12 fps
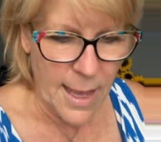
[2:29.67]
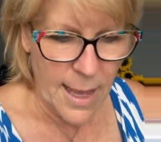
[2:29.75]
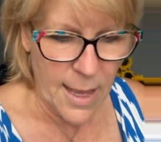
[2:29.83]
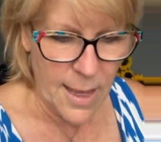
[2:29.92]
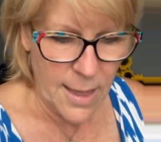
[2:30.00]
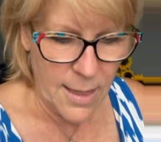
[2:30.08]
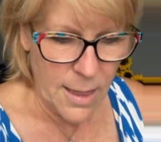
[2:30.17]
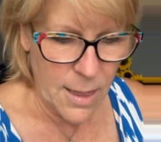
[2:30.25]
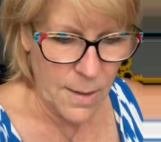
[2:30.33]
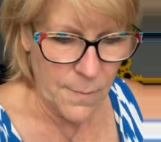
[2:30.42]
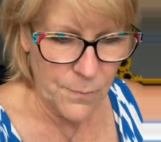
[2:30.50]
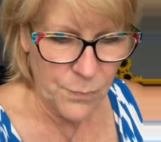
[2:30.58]
And
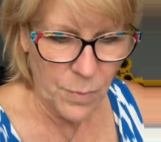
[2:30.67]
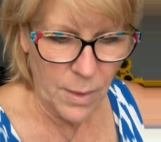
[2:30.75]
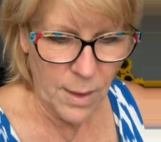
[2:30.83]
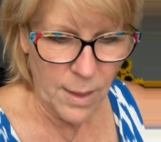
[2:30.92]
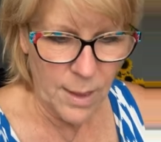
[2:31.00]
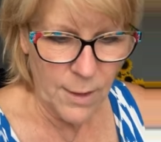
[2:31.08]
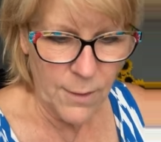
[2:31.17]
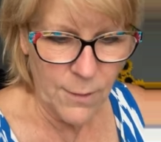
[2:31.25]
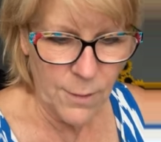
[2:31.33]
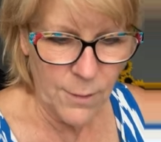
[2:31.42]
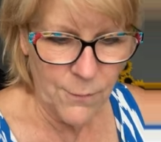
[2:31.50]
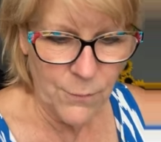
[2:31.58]
um,
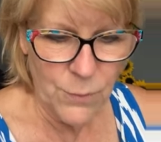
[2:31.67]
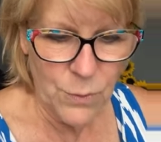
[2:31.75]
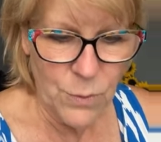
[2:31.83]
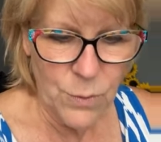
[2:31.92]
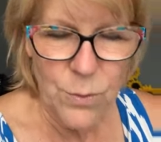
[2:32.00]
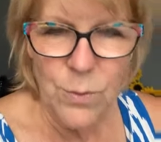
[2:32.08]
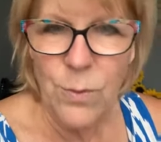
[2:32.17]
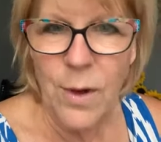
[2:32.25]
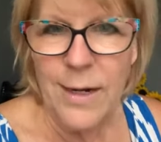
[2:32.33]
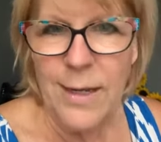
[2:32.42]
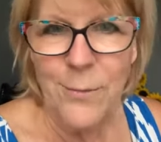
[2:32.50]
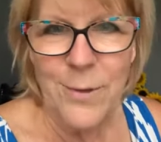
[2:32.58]
if you
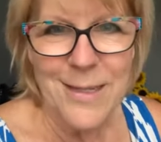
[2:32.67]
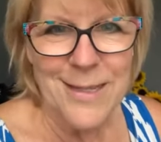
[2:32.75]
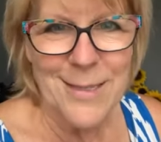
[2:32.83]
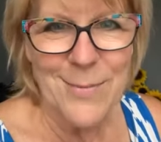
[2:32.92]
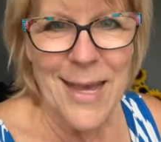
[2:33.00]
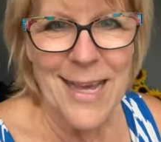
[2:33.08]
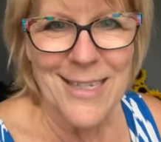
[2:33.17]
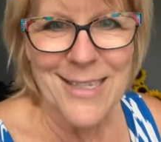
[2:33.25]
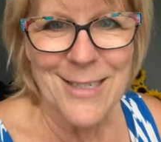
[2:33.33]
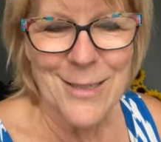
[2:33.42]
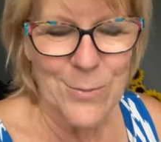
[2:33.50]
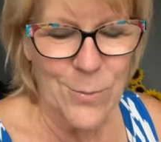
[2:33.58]
want to get one of these
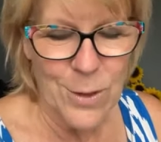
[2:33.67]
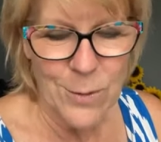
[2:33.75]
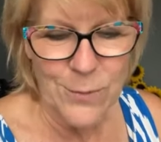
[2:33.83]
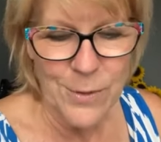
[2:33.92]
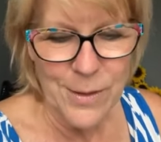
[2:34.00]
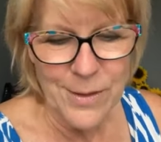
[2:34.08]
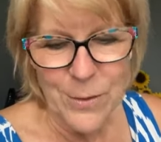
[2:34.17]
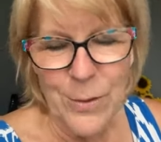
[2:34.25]
masks, wonderful.